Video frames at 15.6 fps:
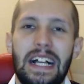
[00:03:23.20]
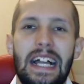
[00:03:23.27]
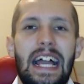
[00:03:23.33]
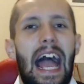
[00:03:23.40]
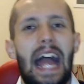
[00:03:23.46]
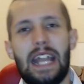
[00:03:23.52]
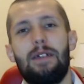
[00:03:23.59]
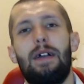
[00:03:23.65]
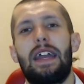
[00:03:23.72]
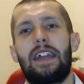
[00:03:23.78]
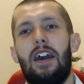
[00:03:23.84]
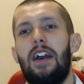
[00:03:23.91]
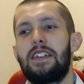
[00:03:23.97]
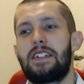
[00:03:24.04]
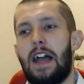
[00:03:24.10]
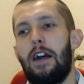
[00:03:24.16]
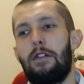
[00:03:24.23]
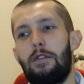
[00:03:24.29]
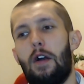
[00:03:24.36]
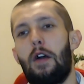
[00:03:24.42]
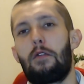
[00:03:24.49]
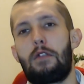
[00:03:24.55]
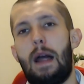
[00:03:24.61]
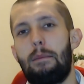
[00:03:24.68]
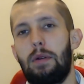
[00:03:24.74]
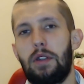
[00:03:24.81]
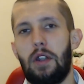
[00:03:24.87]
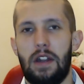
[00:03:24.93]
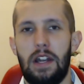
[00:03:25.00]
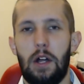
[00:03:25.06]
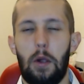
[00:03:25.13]
Anyway, guys, I've rambled on
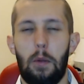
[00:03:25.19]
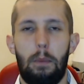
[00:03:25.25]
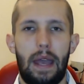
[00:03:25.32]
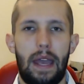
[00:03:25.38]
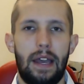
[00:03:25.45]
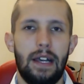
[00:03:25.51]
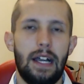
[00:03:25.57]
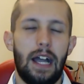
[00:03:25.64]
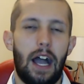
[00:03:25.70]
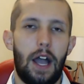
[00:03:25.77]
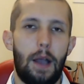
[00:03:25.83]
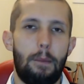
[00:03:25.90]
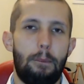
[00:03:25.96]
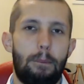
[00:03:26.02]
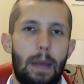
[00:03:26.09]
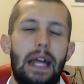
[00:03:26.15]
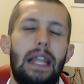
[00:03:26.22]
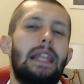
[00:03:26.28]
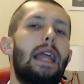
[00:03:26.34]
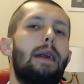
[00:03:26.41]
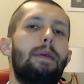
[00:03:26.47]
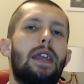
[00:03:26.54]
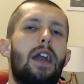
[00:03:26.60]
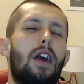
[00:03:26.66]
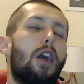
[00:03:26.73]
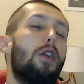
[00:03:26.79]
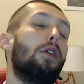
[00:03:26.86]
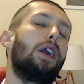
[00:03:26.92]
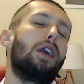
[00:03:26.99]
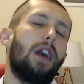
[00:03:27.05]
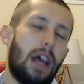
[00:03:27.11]
a little bit, but let me go,
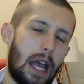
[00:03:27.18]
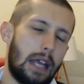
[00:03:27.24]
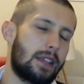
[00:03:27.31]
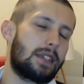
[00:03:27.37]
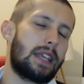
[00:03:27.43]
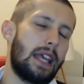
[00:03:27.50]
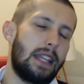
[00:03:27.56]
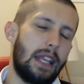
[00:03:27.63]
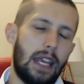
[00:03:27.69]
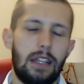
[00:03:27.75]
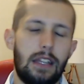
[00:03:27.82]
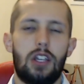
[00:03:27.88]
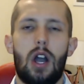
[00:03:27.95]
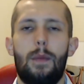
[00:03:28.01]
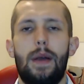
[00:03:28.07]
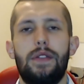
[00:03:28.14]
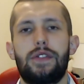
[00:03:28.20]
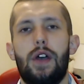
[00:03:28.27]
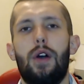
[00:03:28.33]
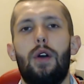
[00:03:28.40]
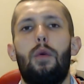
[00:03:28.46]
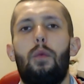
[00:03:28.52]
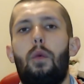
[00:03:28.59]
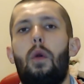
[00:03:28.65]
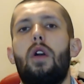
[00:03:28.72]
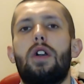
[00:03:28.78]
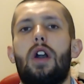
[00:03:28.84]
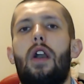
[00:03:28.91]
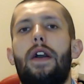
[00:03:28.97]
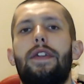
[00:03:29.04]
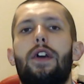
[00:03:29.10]
as I said in the comments, what
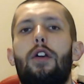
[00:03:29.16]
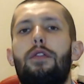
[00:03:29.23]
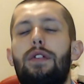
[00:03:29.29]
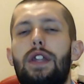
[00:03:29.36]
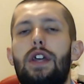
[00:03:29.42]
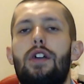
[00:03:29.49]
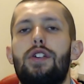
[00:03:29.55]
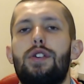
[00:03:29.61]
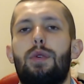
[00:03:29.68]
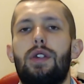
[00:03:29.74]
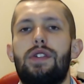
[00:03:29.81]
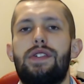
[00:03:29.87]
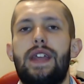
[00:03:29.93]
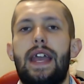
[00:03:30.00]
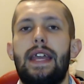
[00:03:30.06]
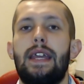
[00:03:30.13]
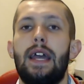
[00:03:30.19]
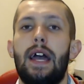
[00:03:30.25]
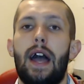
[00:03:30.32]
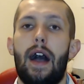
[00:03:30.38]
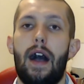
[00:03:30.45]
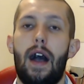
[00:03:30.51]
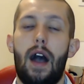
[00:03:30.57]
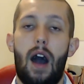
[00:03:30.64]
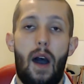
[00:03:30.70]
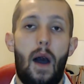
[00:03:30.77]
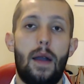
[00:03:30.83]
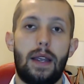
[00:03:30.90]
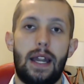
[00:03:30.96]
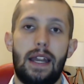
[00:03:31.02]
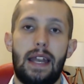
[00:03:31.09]
kind of videos you want to see.
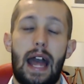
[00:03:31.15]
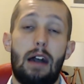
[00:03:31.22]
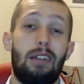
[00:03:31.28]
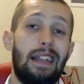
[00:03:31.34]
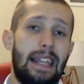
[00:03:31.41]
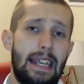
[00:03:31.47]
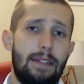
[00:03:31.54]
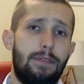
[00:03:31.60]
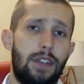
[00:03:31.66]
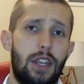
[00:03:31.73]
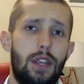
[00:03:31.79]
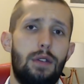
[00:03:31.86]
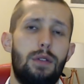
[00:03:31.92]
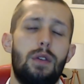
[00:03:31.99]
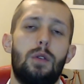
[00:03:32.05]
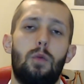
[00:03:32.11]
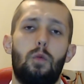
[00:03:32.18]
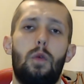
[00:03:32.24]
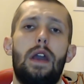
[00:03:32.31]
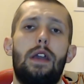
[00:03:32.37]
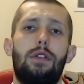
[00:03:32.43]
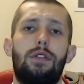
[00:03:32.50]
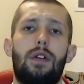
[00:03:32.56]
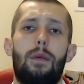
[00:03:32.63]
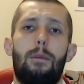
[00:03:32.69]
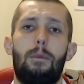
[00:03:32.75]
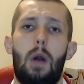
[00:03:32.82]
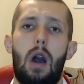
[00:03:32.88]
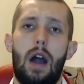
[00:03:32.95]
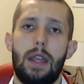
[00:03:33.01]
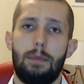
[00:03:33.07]
I'm going to now leave you with
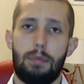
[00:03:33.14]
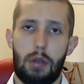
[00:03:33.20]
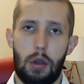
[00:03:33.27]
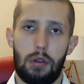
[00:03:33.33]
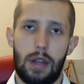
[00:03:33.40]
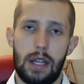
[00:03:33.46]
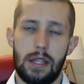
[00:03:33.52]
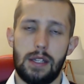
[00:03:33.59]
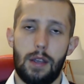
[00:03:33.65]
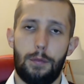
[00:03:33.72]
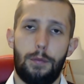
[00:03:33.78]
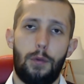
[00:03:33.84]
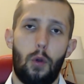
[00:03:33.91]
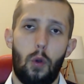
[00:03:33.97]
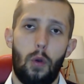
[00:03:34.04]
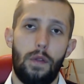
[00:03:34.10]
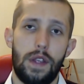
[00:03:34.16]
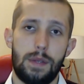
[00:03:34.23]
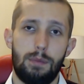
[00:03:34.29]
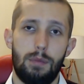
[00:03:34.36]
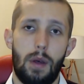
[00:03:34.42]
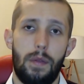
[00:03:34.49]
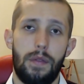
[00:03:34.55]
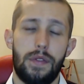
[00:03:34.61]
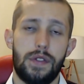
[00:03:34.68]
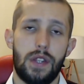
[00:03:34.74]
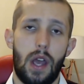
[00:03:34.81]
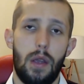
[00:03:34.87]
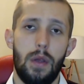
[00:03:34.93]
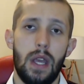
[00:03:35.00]
my progress for this month. So,